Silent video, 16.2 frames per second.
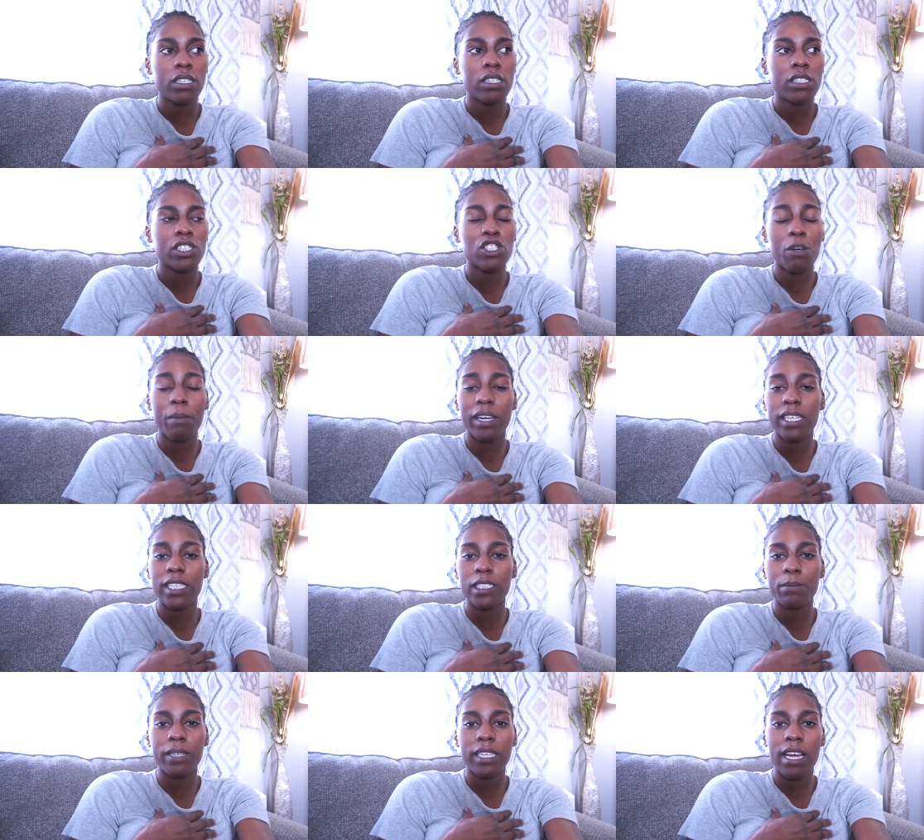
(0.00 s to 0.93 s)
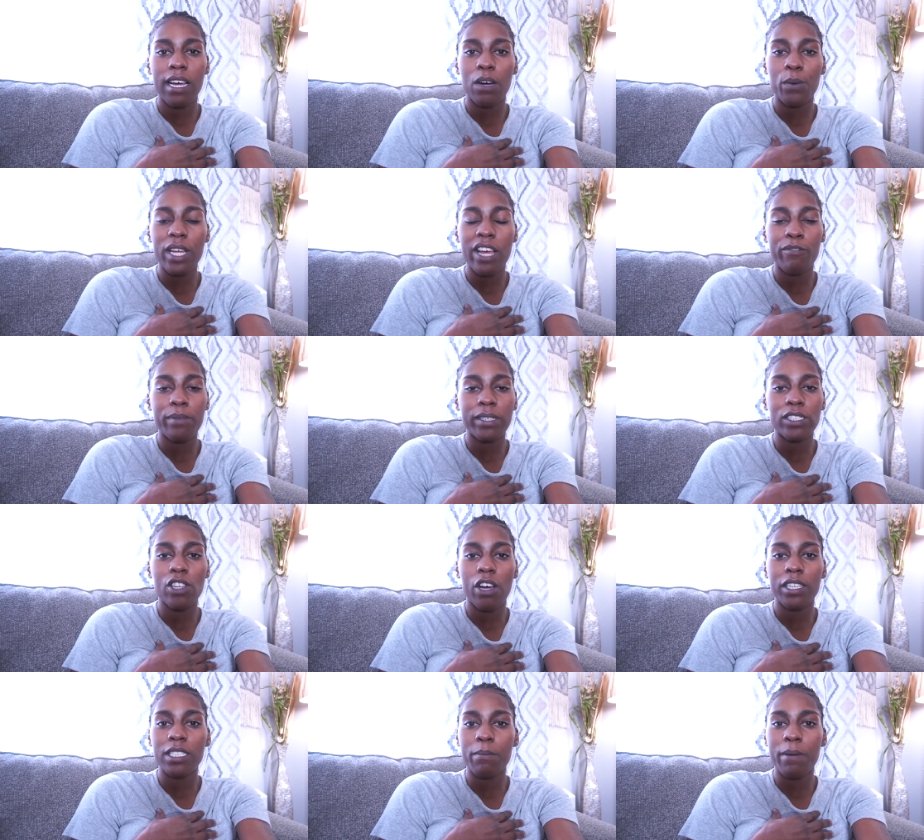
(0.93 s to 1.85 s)
So my husband and I, we have been
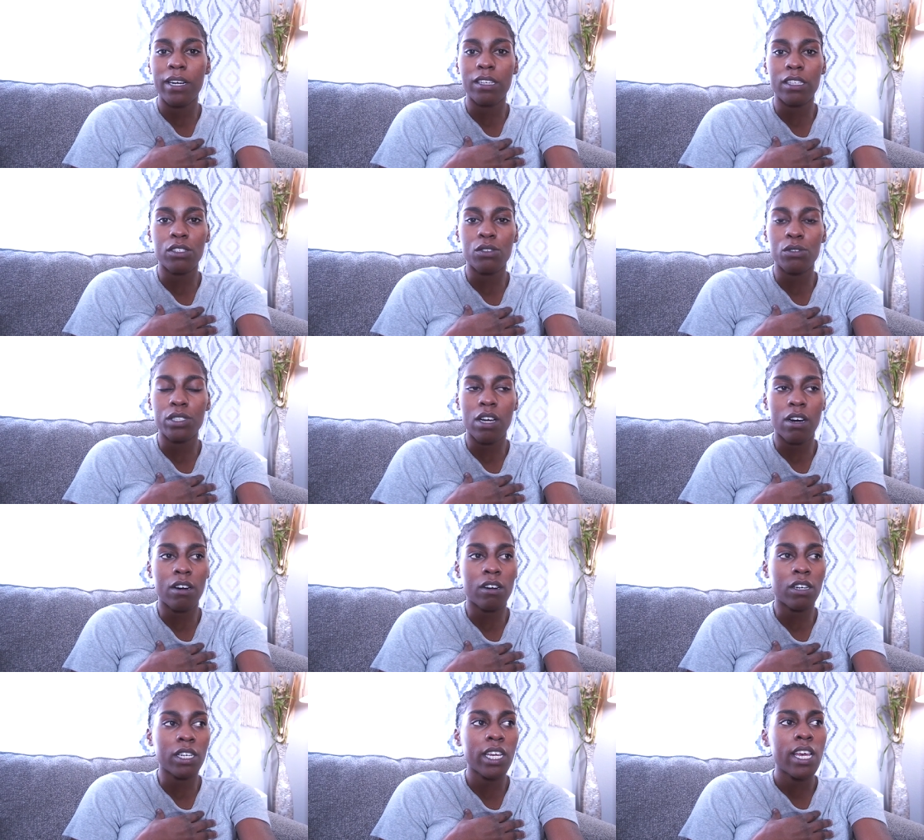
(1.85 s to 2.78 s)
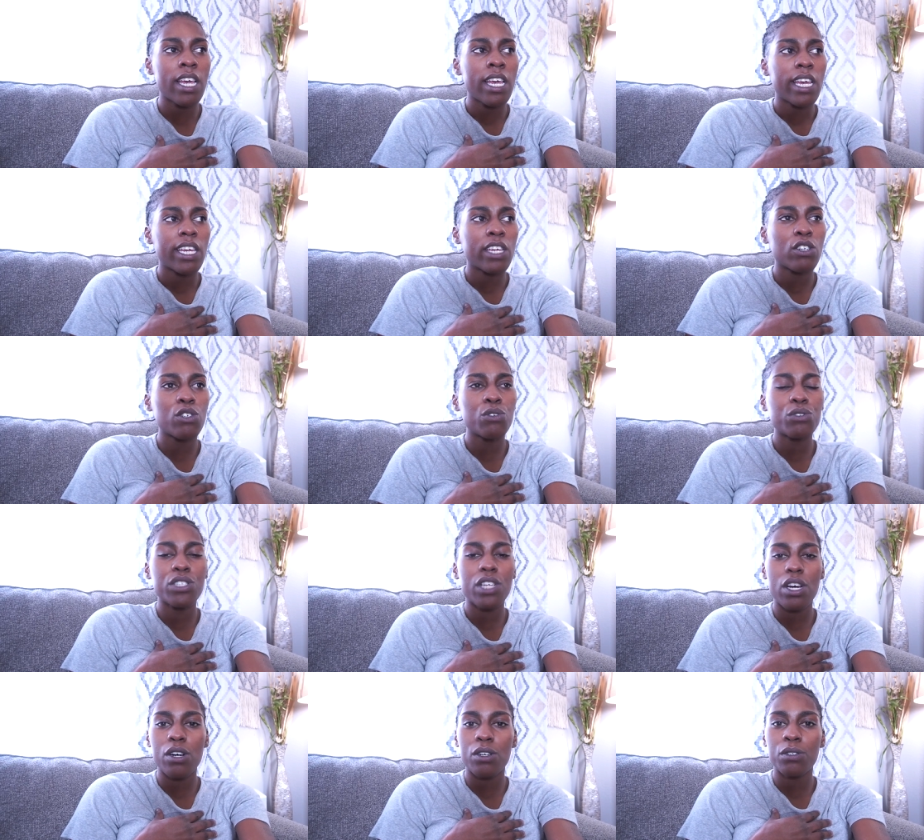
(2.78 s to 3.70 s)
talking about a little dog. And who
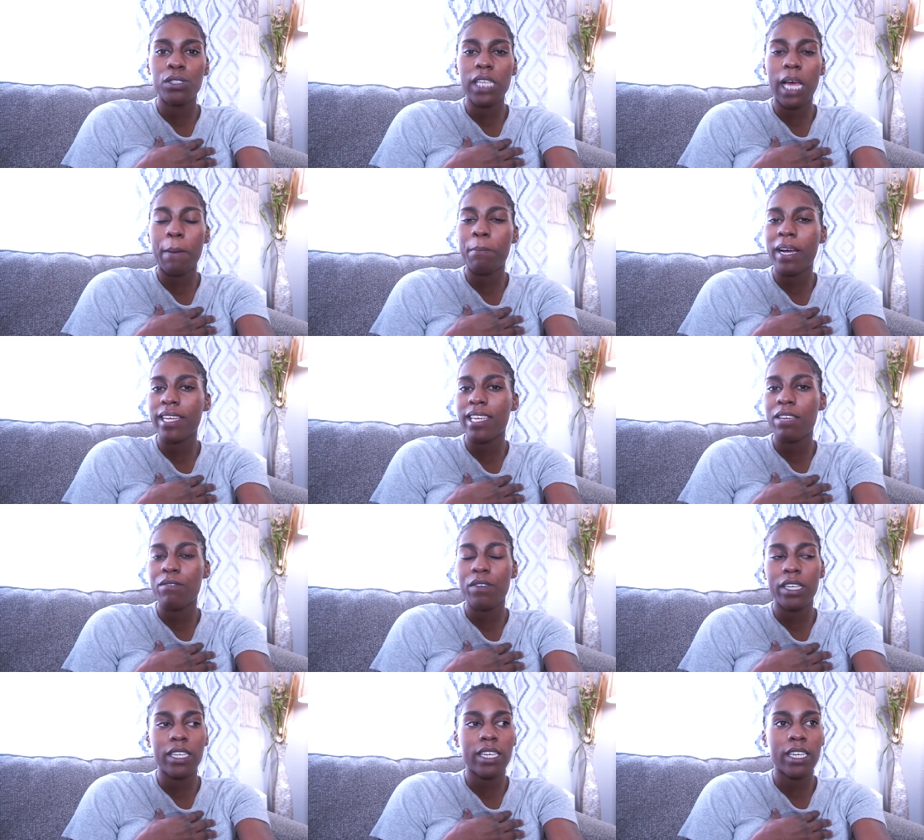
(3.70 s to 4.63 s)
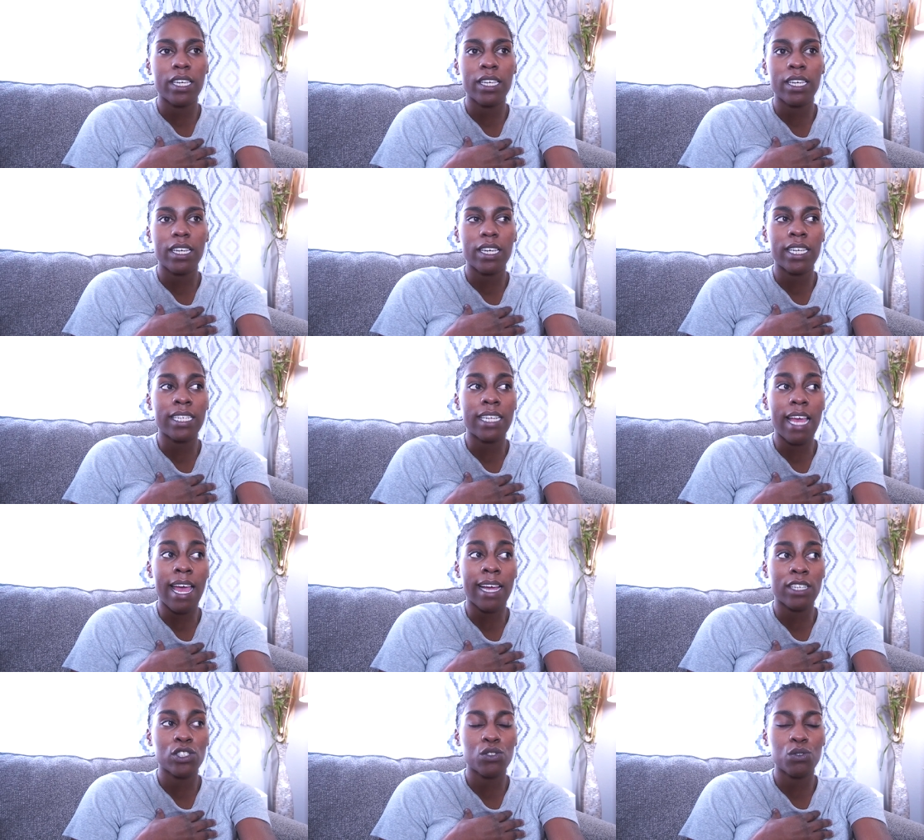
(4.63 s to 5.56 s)
knows, I might even get an
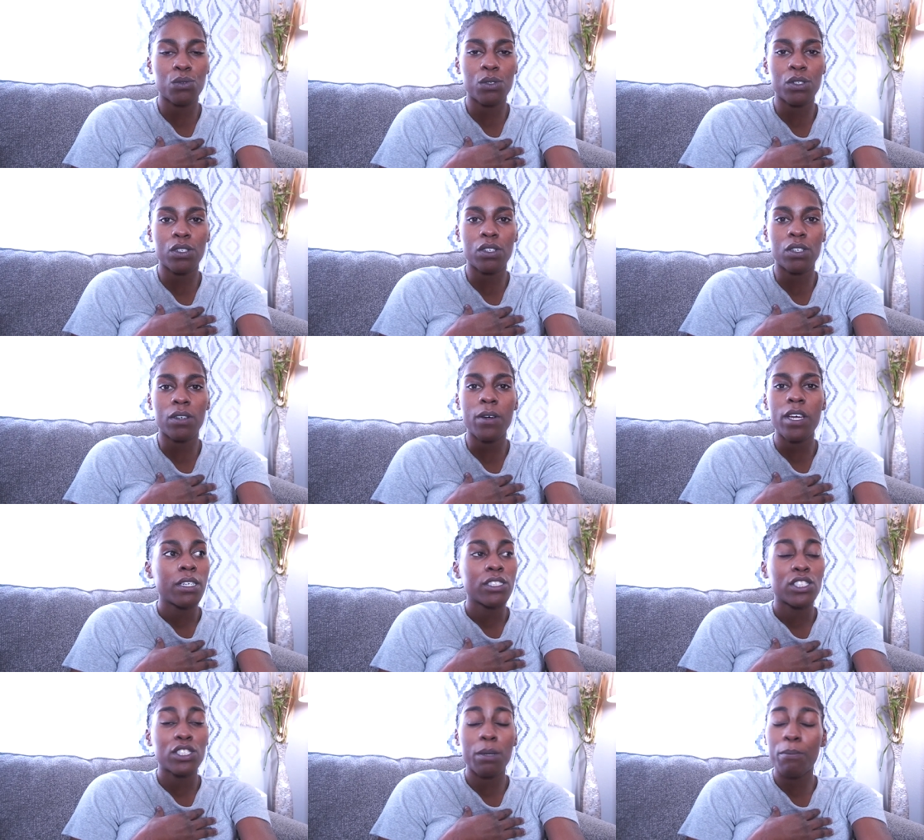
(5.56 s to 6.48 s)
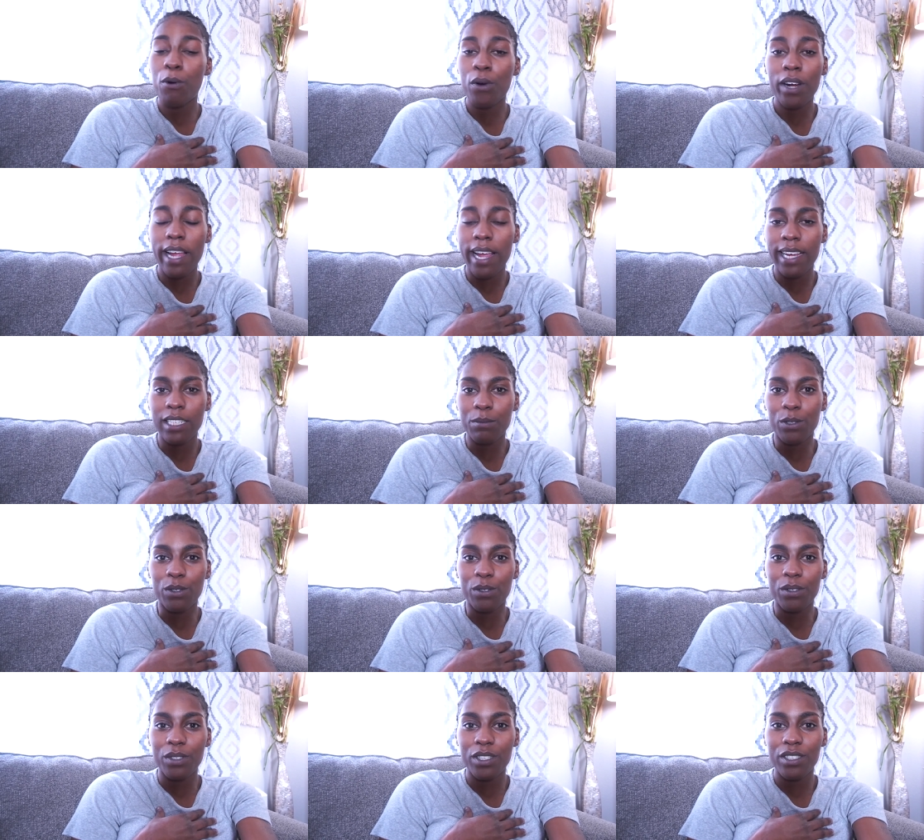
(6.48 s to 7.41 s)
actual support animal.